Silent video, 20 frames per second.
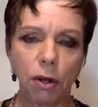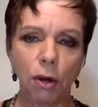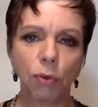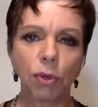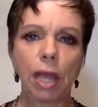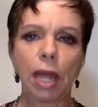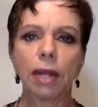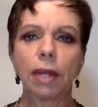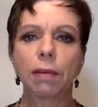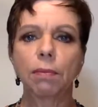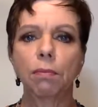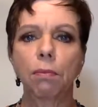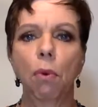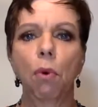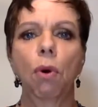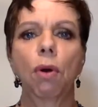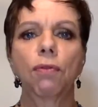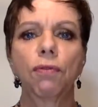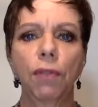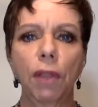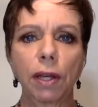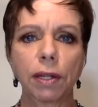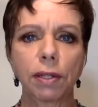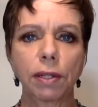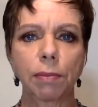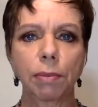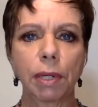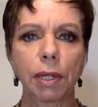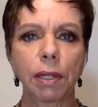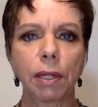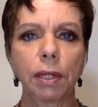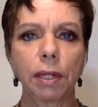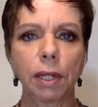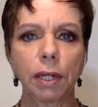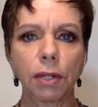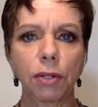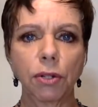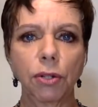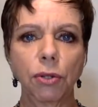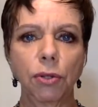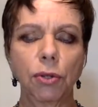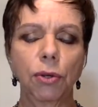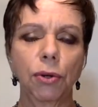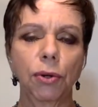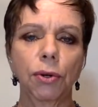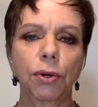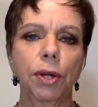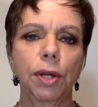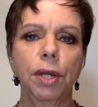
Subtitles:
getting more flexibility to your